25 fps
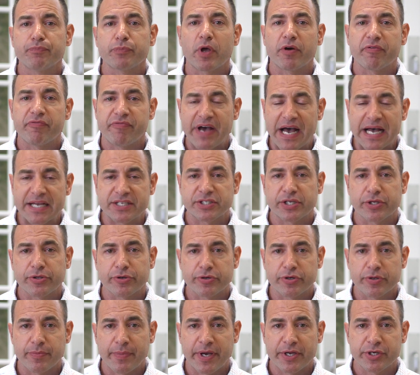of
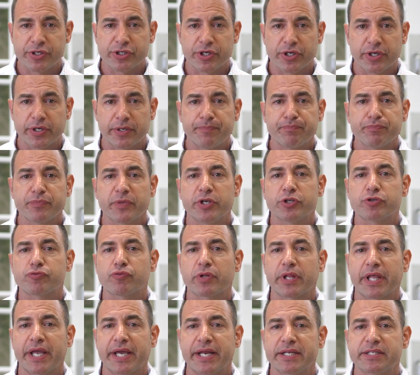vascular dementia is
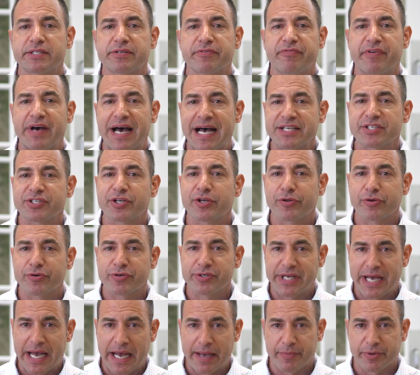related to vascular
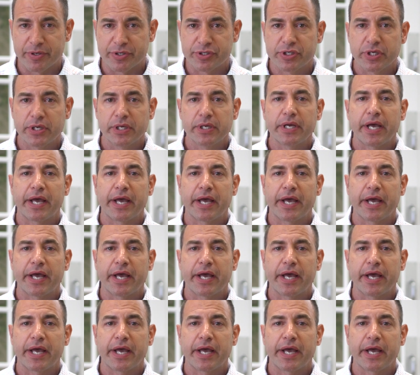damage,